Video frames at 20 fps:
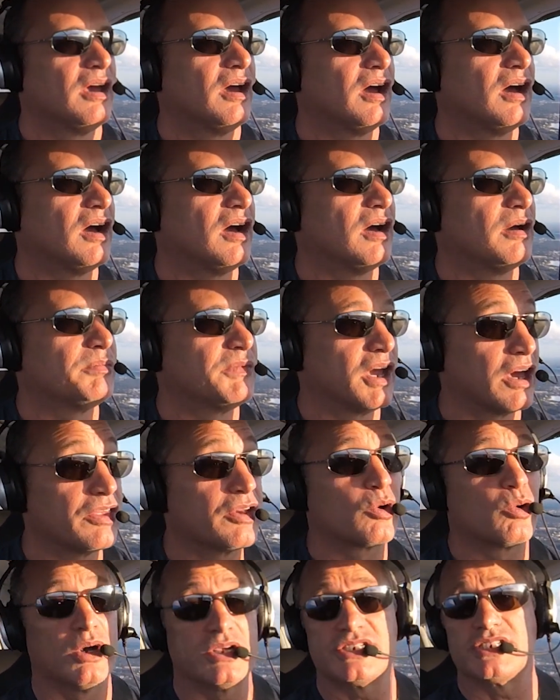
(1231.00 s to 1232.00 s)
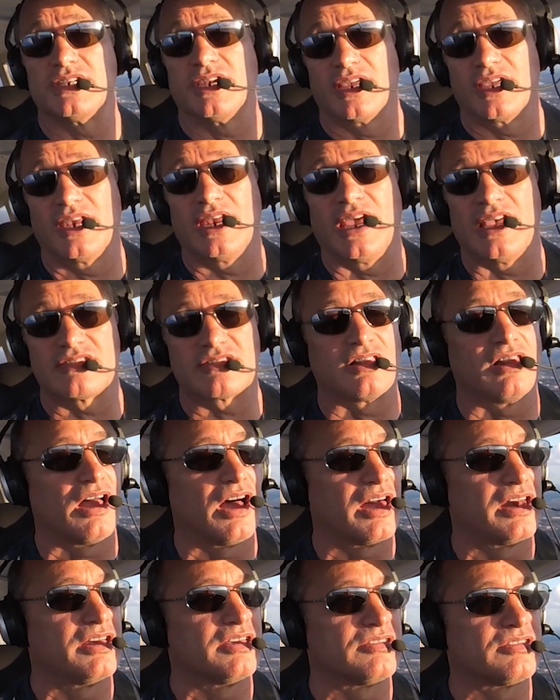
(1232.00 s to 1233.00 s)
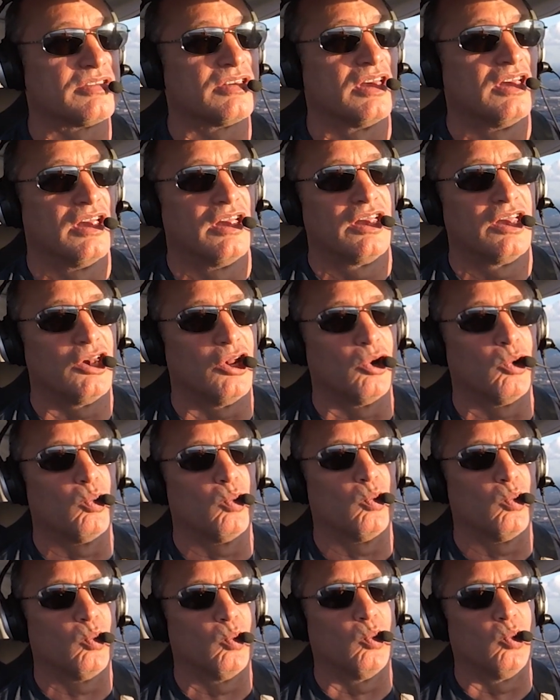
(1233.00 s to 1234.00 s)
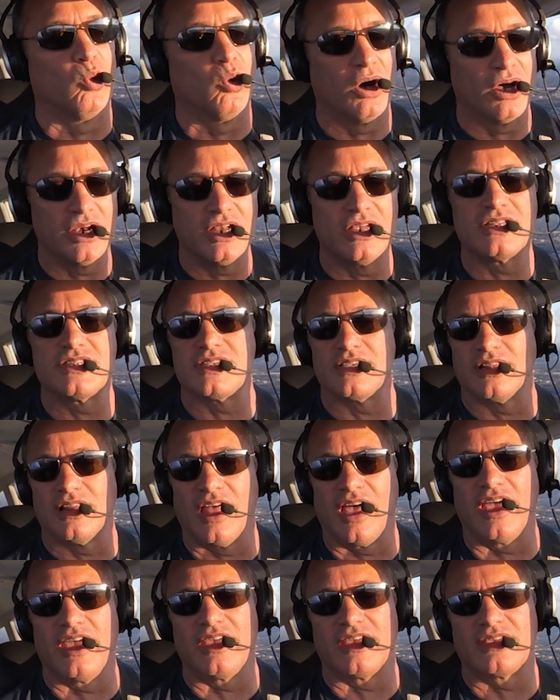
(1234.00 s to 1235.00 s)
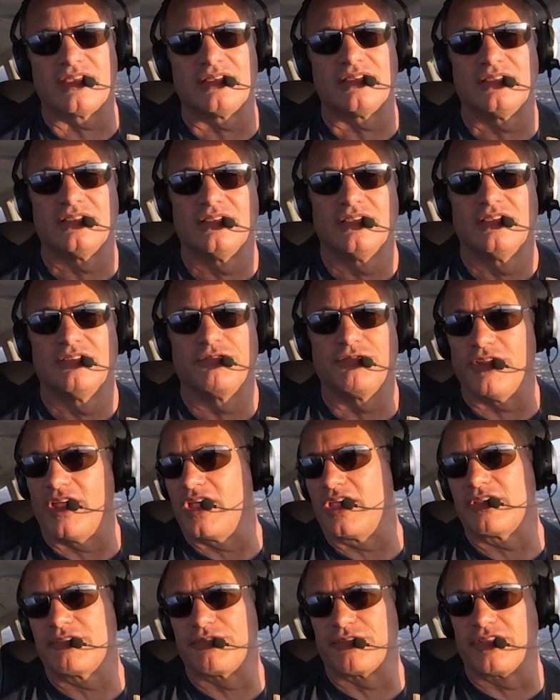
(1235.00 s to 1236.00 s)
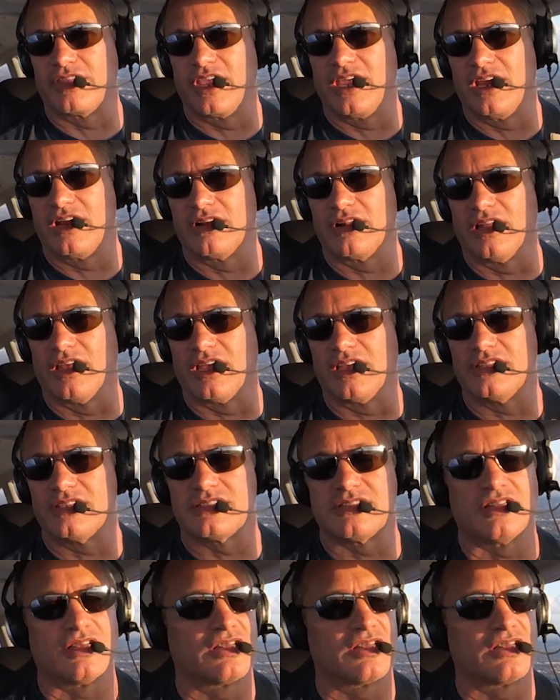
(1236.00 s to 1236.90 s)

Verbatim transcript: Um, the other question I get asked a lot is, you know, what is it like flying for the airlines?